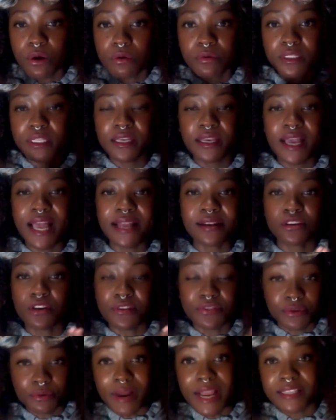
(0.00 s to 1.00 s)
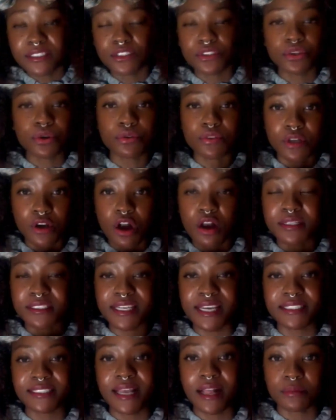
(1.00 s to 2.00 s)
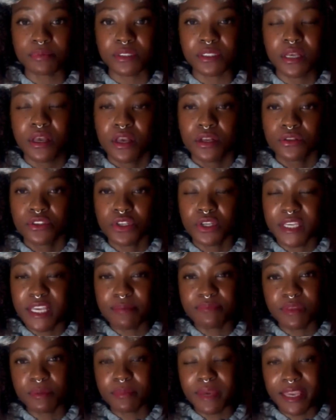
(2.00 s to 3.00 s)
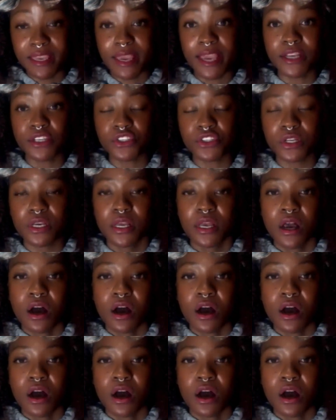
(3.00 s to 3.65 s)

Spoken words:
only and not the rest. So the context helps to keep them engaged.